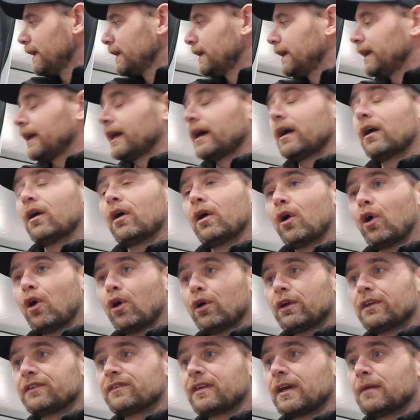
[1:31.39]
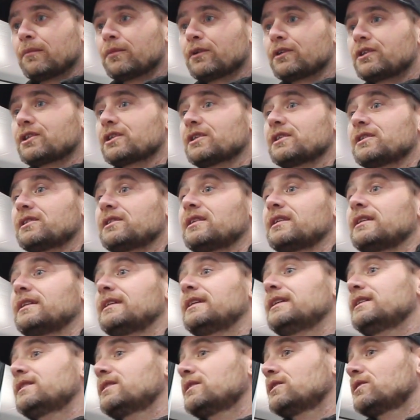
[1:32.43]
Now hotter temperatures,
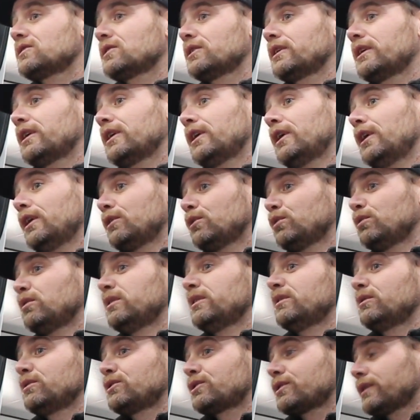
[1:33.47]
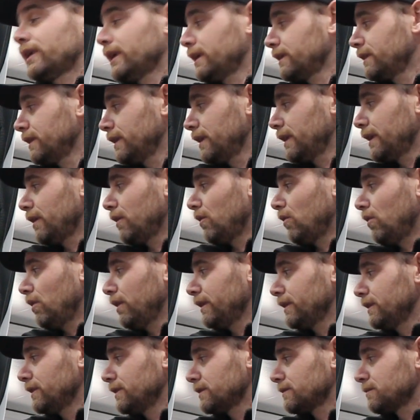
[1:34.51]
this is a good little trick that
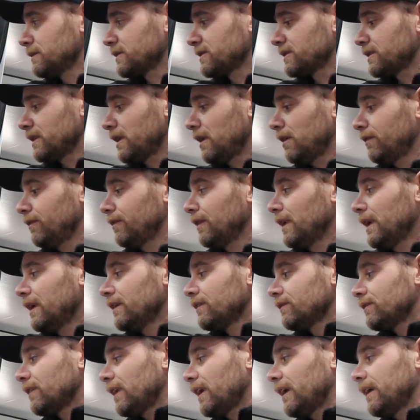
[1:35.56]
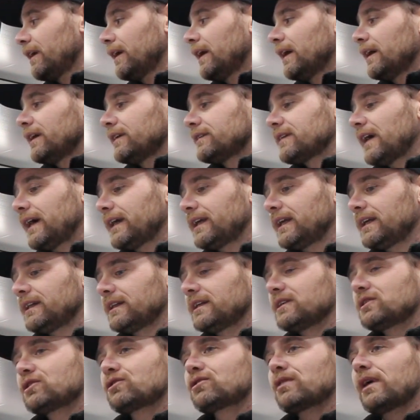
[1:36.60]
I use myself. So taking
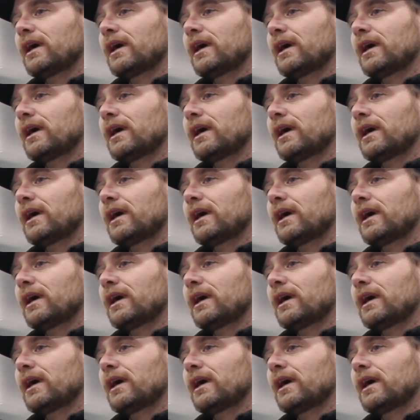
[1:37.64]
this